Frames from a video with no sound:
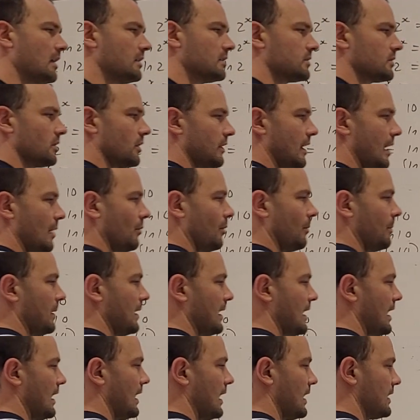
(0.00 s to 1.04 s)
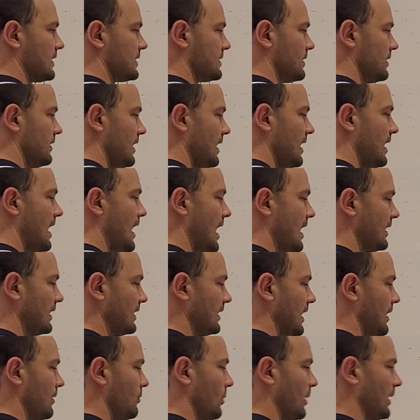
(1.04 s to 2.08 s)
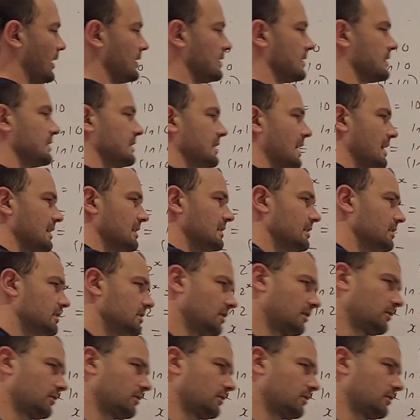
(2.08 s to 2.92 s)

and so that will be our answer there. And again, we can state it to